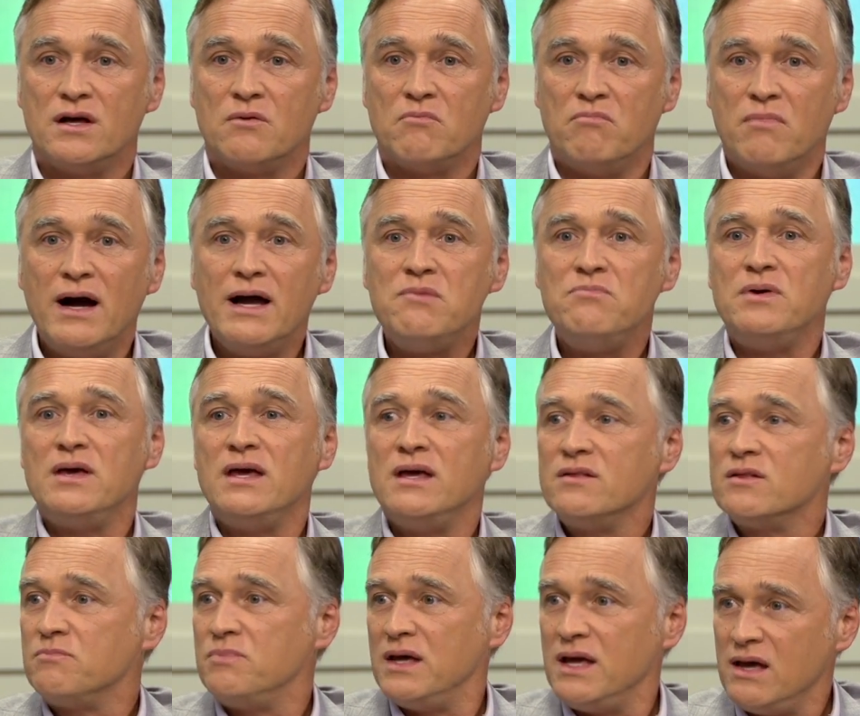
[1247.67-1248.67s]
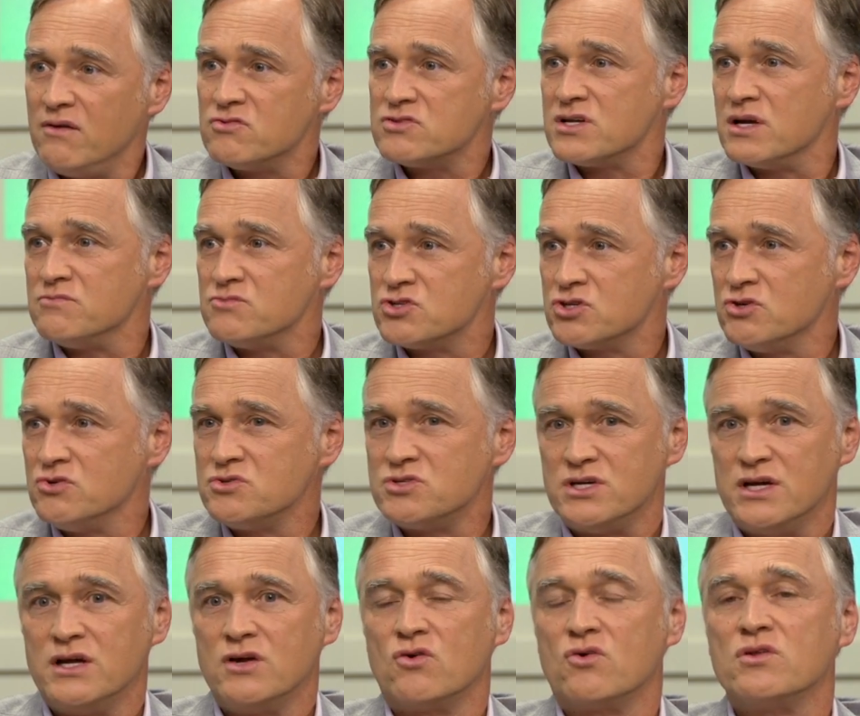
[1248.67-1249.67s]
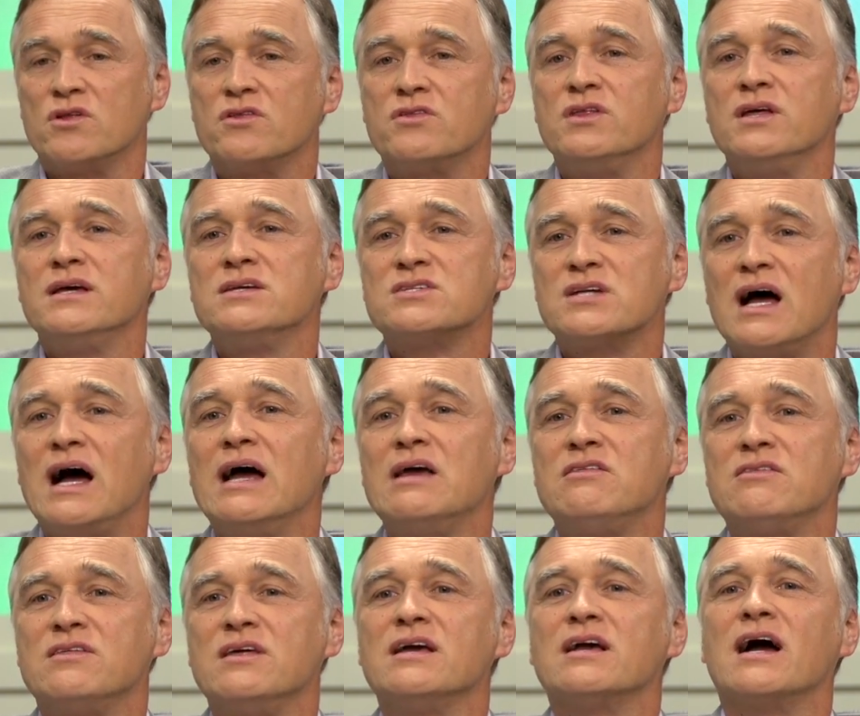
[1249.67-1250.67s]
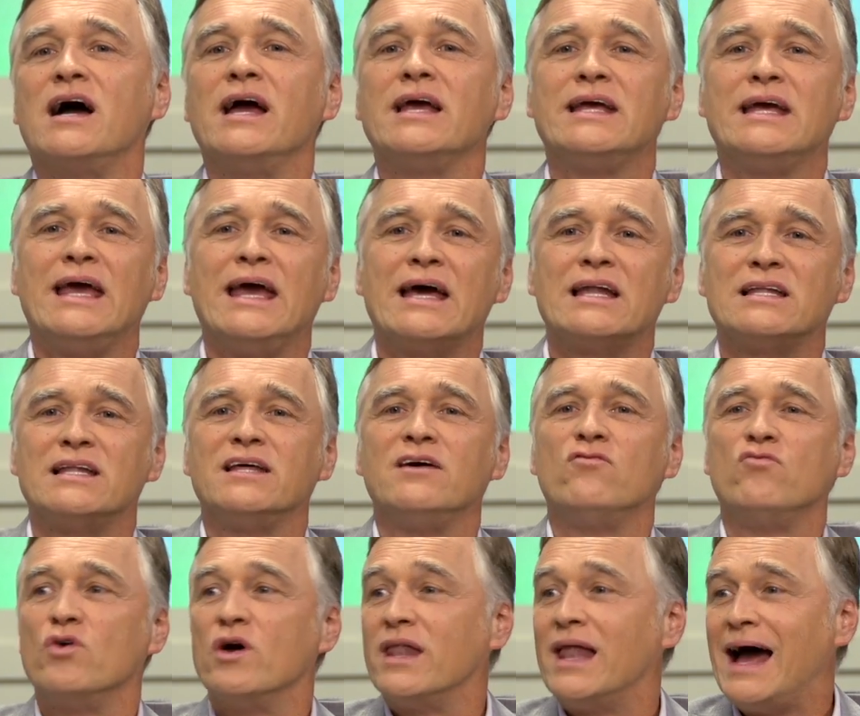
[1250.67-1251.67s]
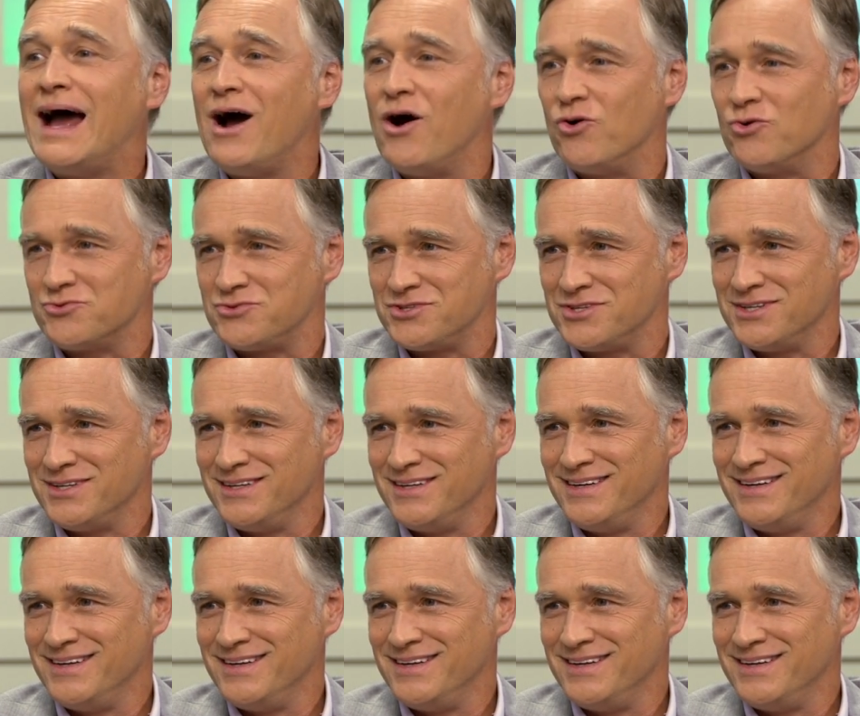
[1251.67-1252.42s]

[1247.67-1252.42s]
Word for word: my beha- the behaviors I'm choosing or the things I think I can't live without.